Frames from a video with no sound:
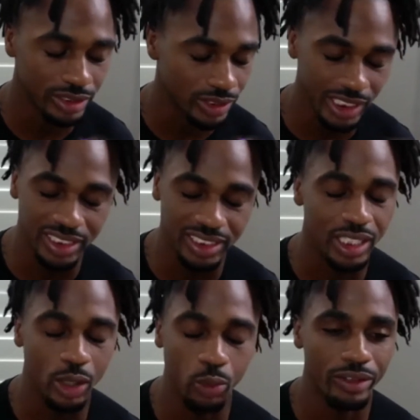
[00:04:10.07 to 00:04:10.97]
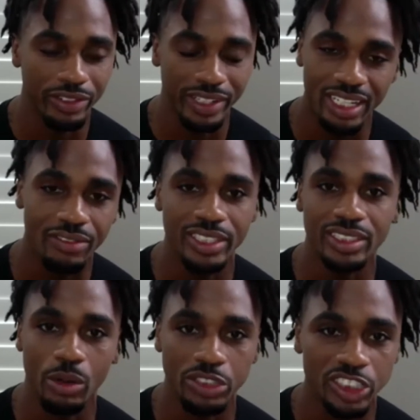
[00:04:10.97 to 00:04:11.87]
just deal with forgiveness
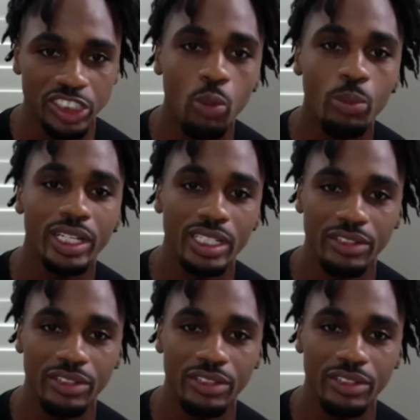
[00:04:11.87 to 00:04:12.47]
on so many